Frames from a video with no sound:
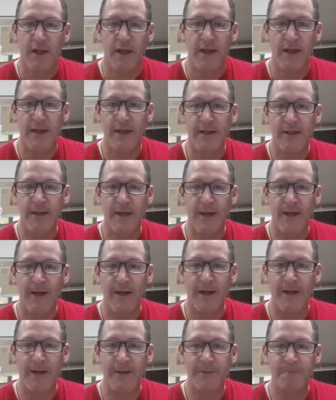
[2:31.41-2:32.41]
And
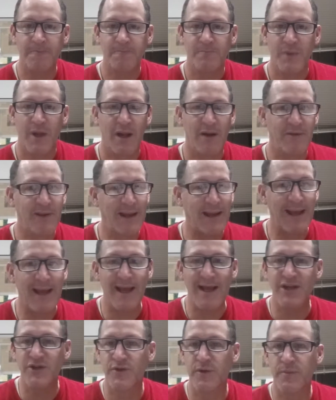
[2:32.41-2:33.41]
if they
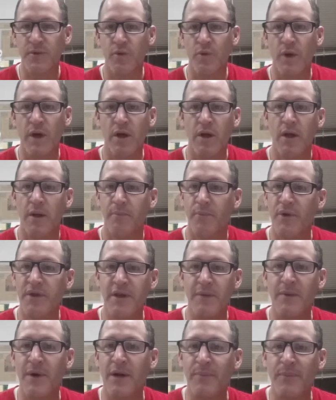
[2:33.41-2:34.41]
can't dribble well, put
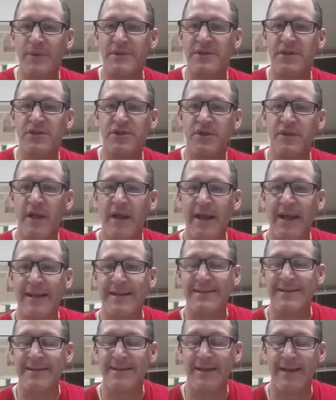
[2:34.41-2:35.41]
them in a position that
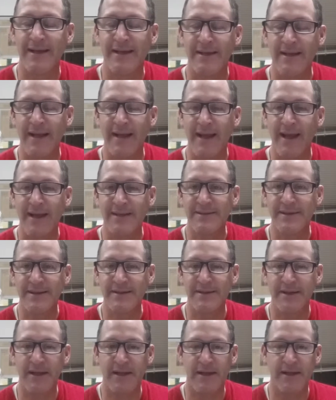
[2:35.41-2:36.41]
they can
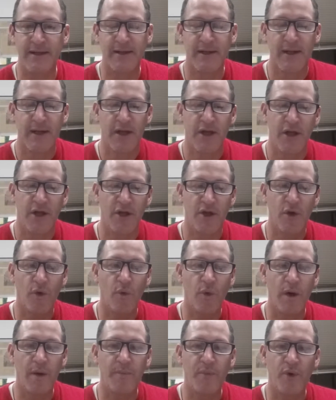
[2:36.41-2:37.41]
succeed in. You
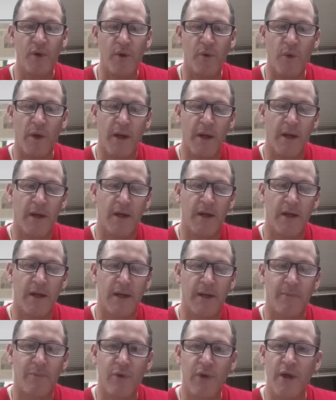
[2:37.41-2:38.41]
don't want to put
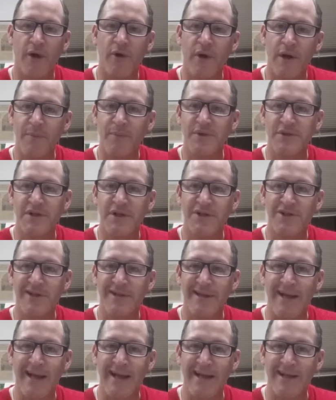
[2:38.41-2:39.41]
a player in a
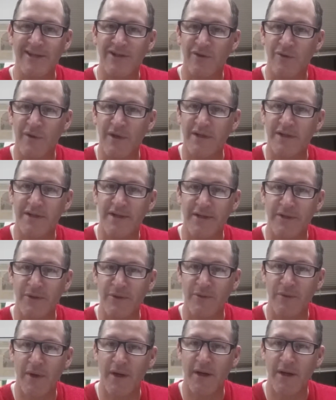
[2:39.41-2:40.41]
position that he's going
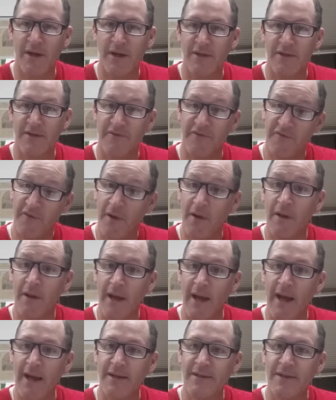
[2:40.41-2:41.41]
to fail
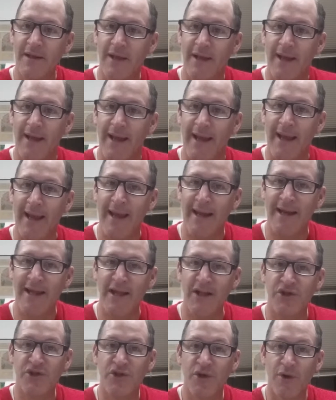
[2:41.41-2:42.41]
at, and
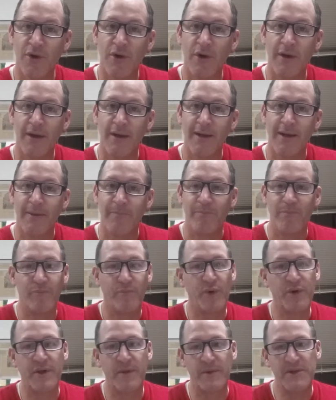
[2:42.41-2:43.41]
in turn
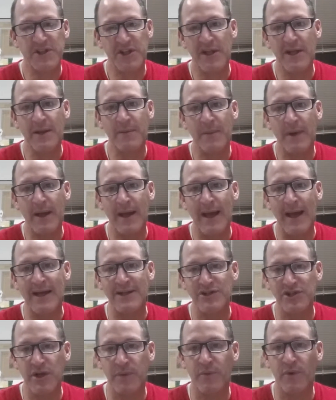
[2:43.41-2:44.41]
put the team
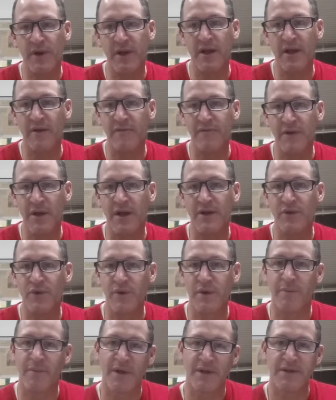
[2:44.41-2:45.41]
at jeopardy of not
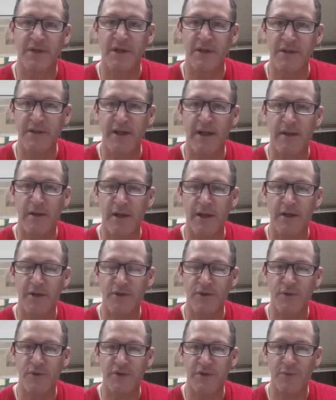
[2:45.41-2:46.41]
doing the best it can
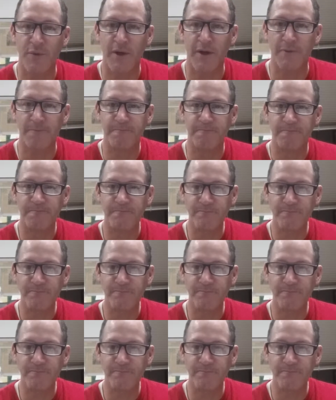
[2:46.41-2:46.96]
do as well.